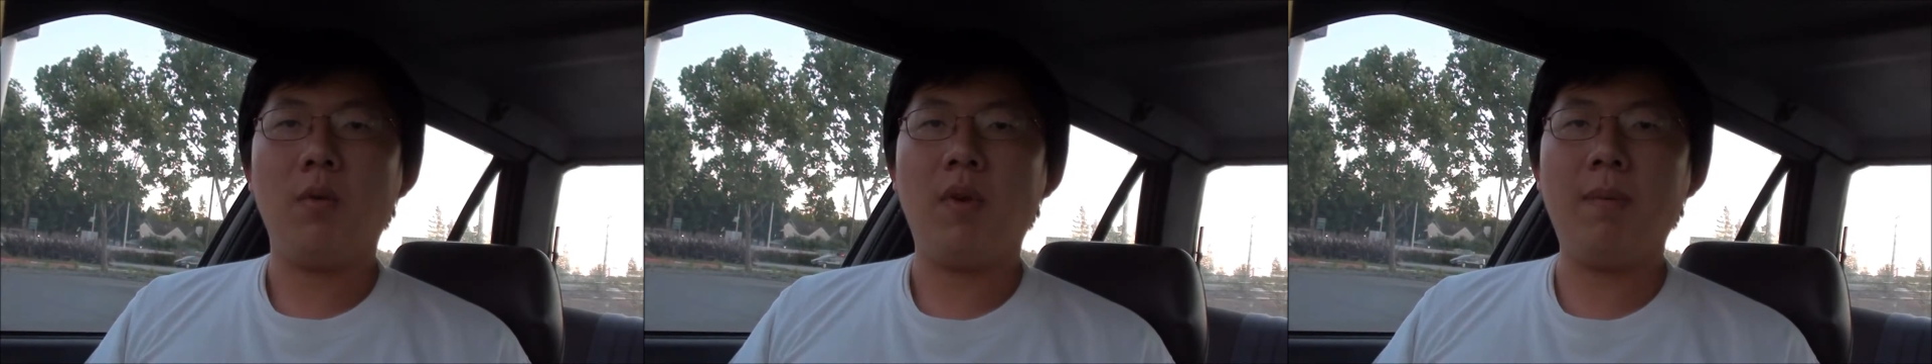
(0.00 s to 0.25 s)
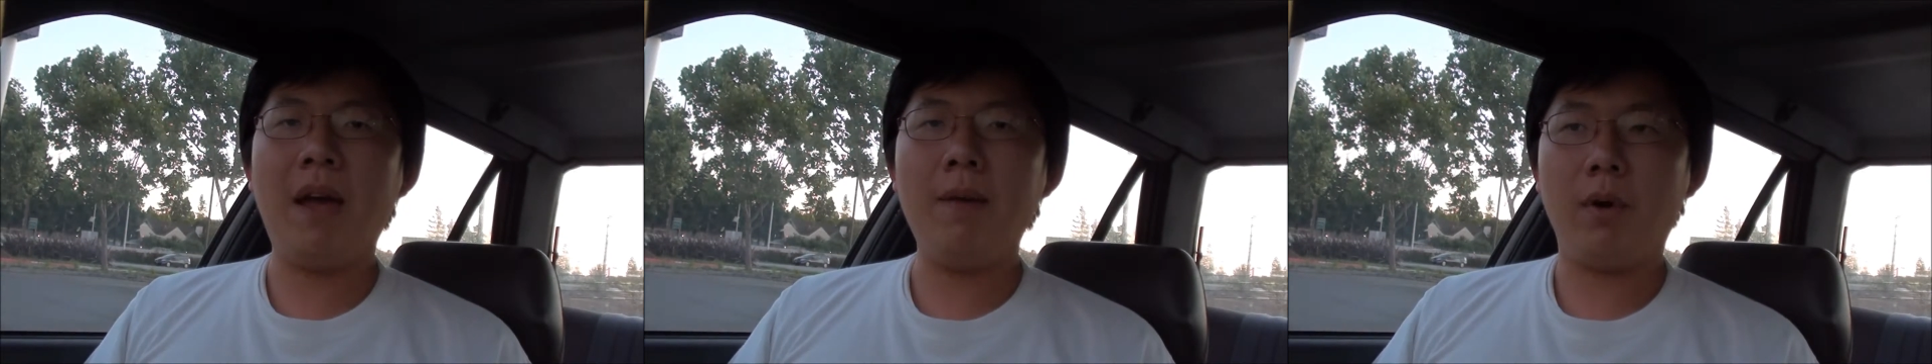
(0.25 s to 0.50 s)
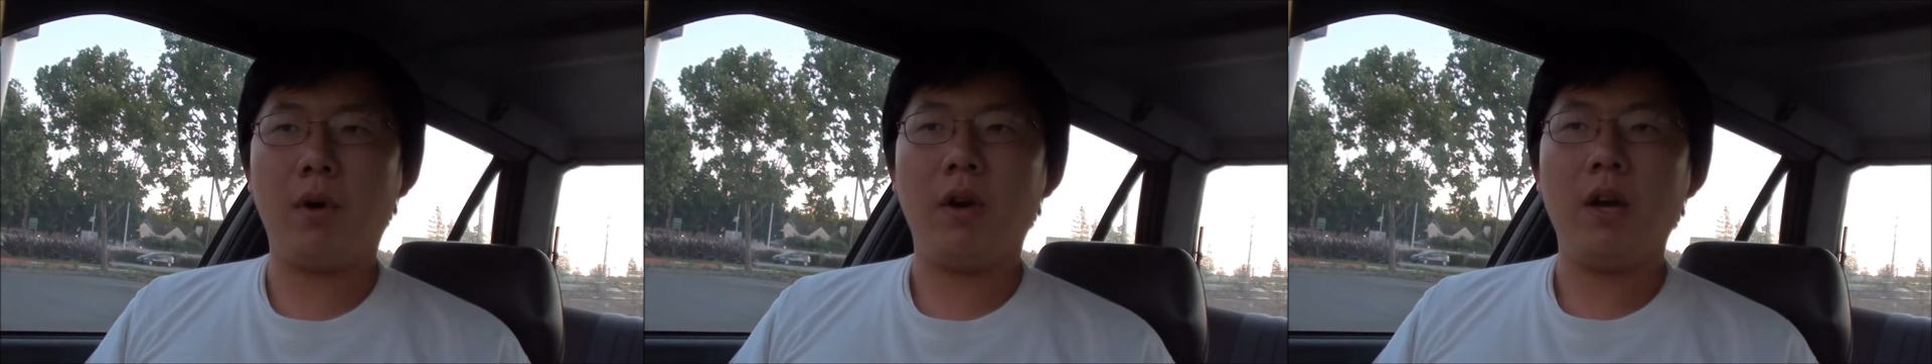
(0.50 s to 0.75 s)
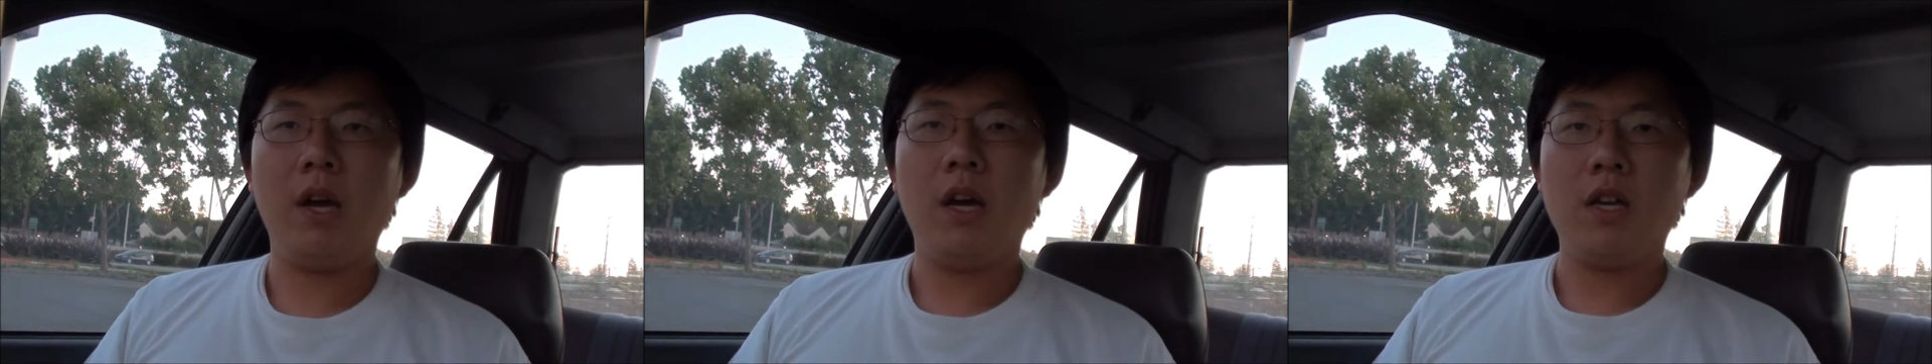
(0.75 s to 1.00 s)
Remember,
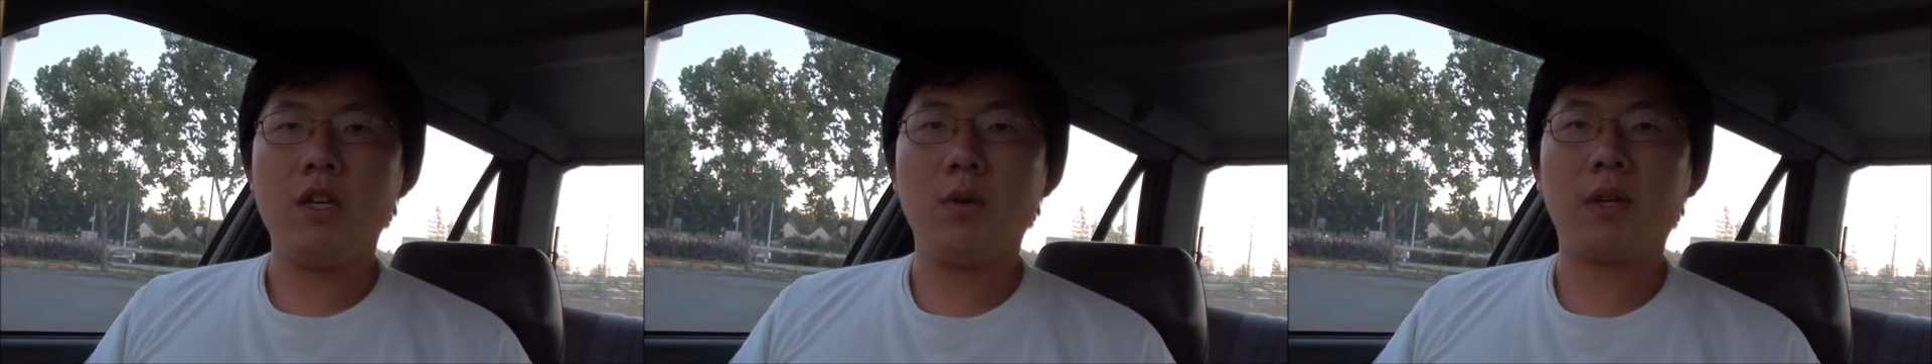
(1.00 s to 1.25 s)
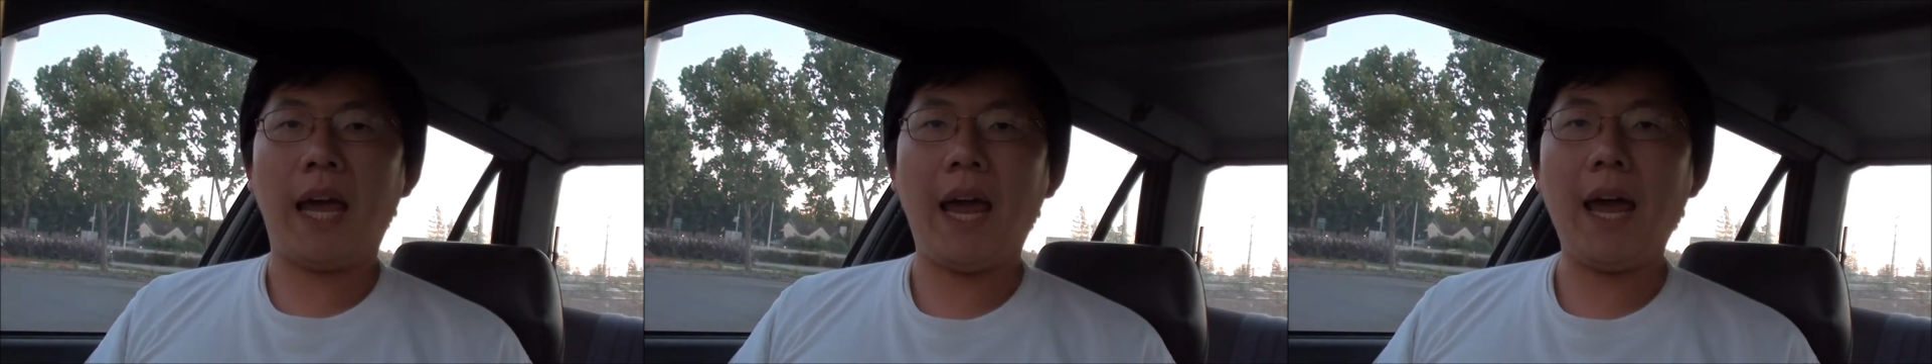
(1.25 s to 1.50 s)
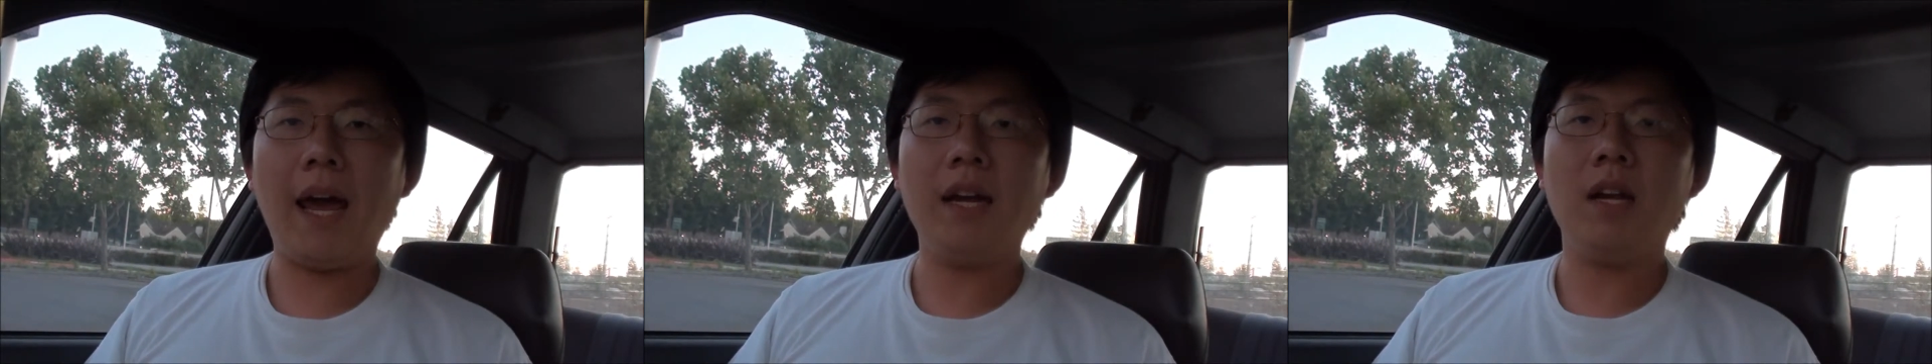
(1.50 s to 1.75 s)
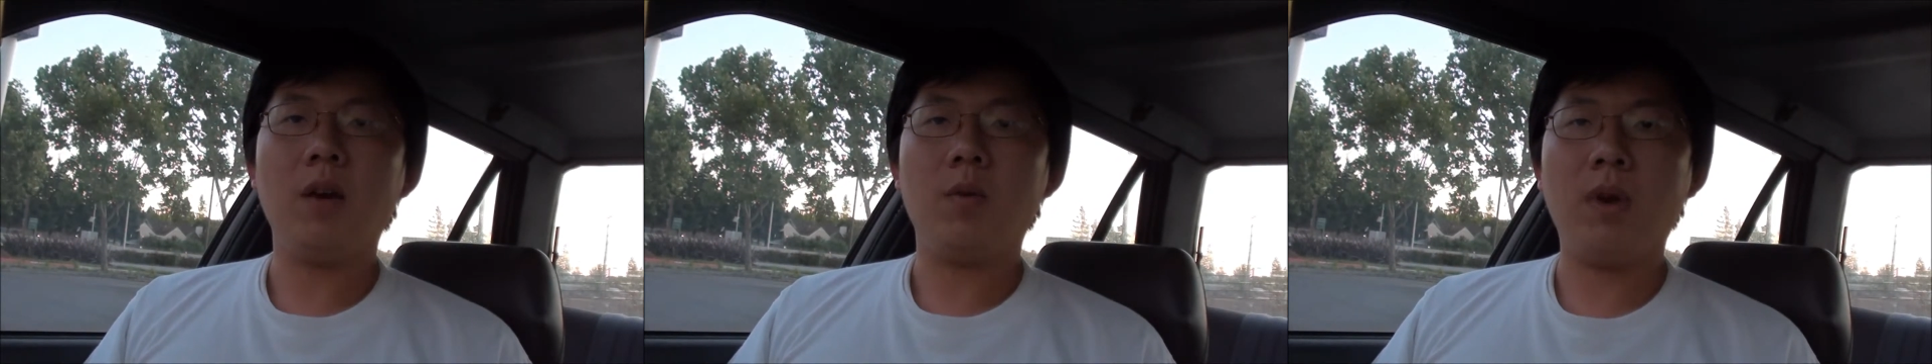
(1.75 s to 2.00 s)
you
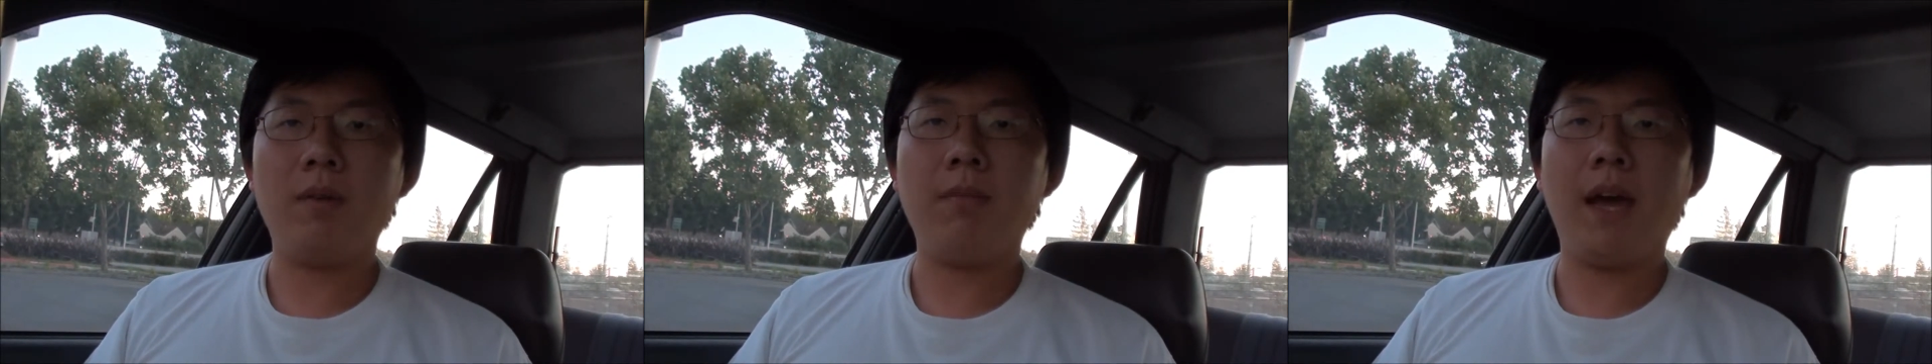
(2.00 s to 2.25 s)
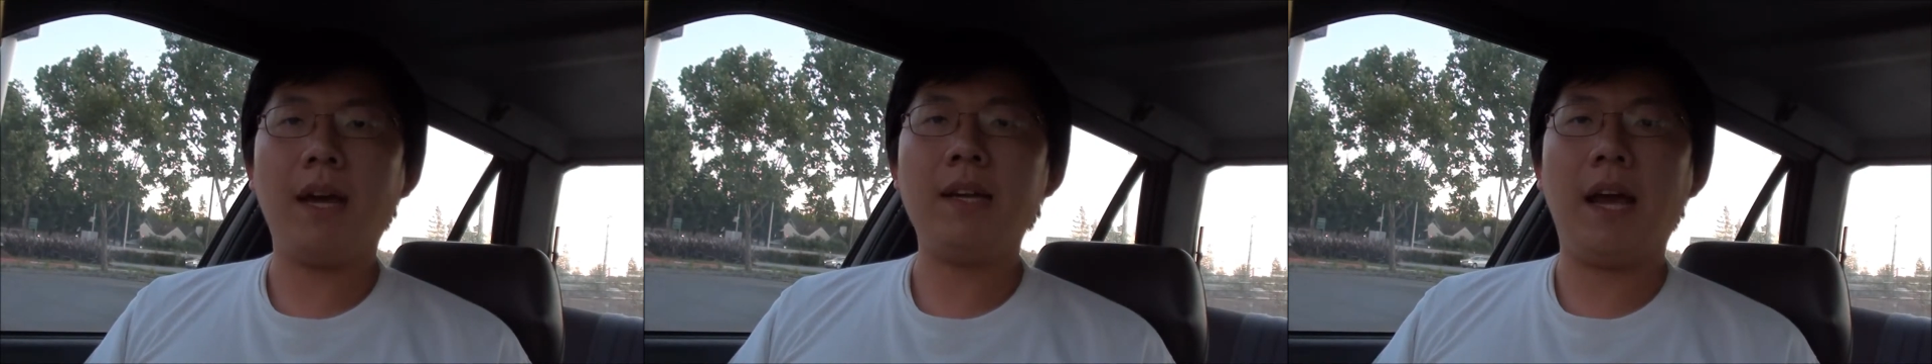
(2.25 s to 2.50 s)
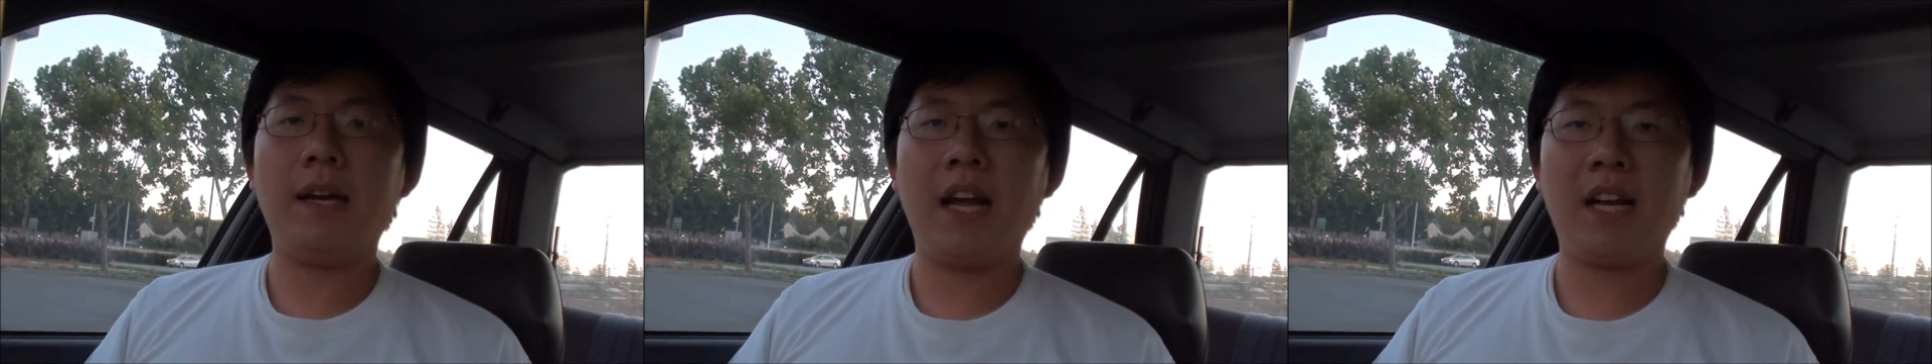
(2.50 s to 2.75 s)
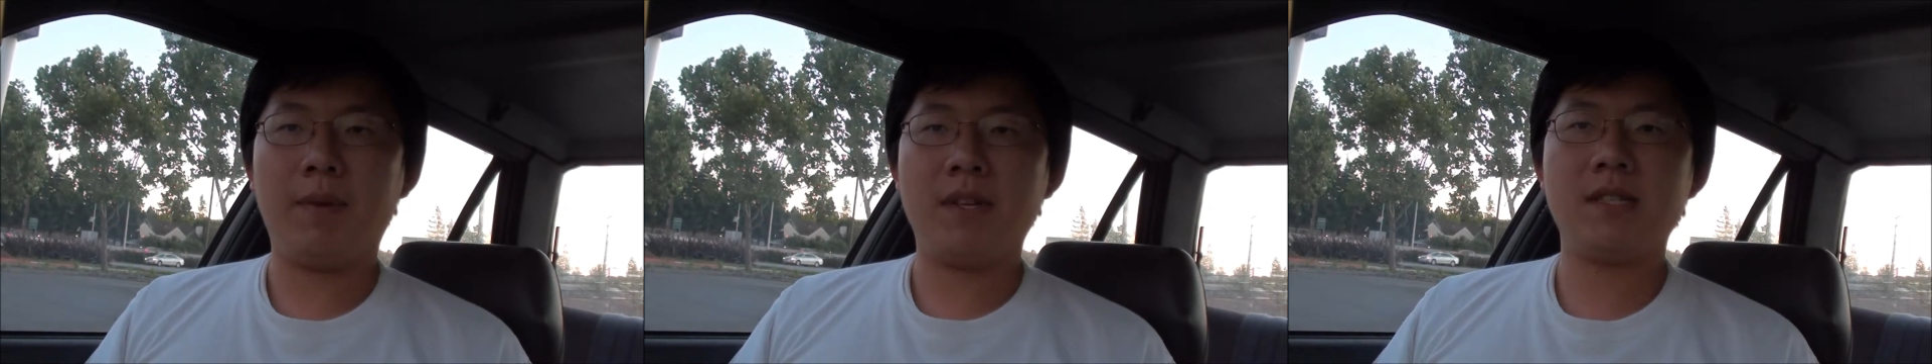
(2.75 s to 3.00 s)
can remain
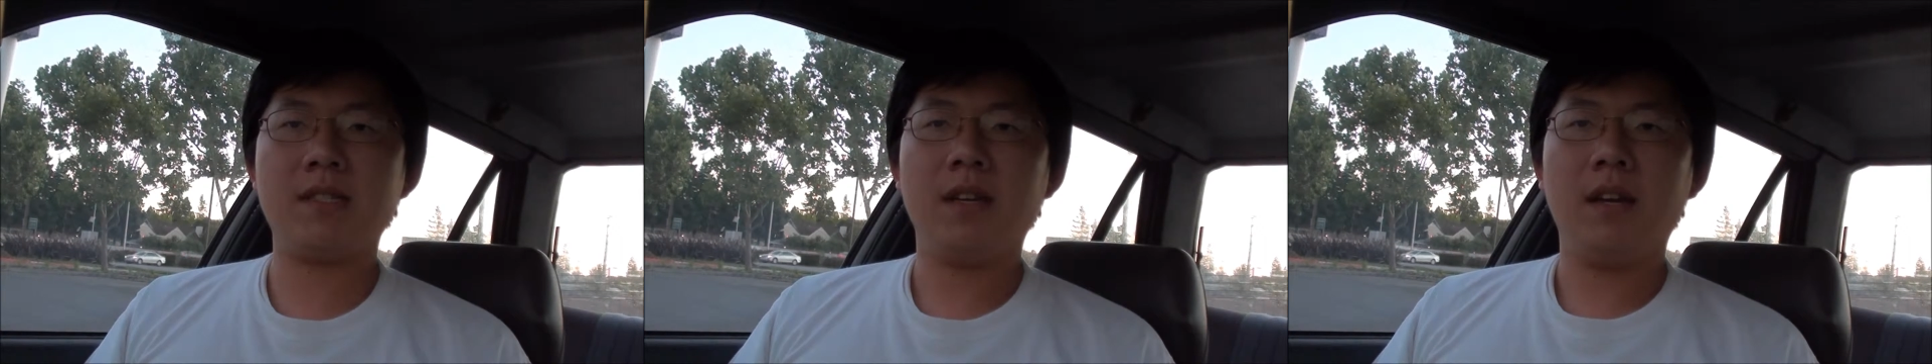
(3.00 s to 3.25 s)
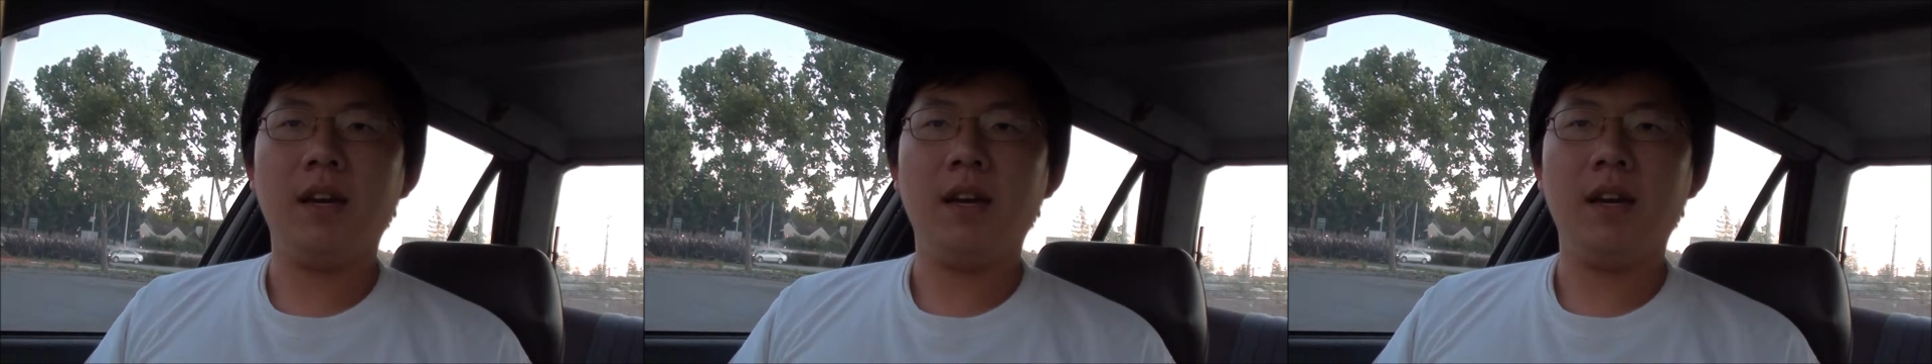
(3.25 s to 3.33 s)
anonymous.